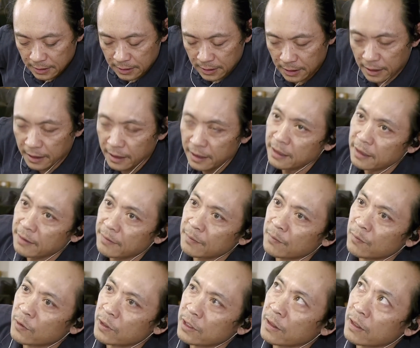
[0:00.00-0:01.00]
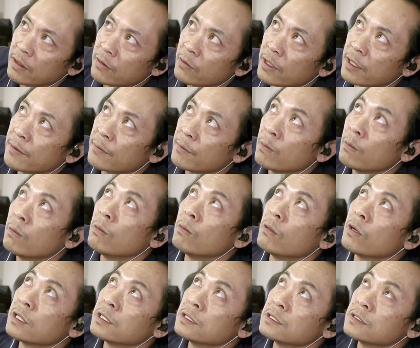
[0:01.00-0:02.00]
And I'm wondering what I
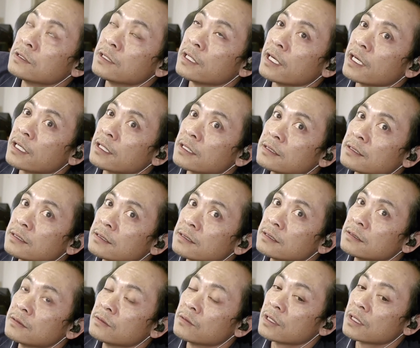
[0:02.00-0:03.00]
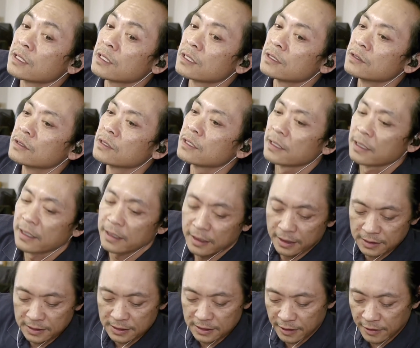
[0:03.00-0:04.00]
want to do next with the
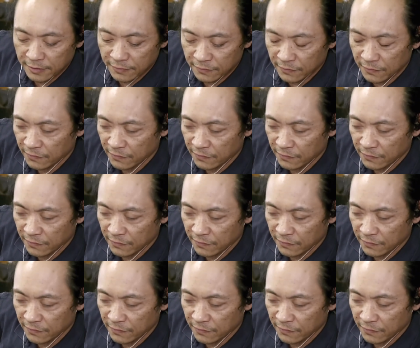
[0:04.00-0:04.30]
ukulele stuff,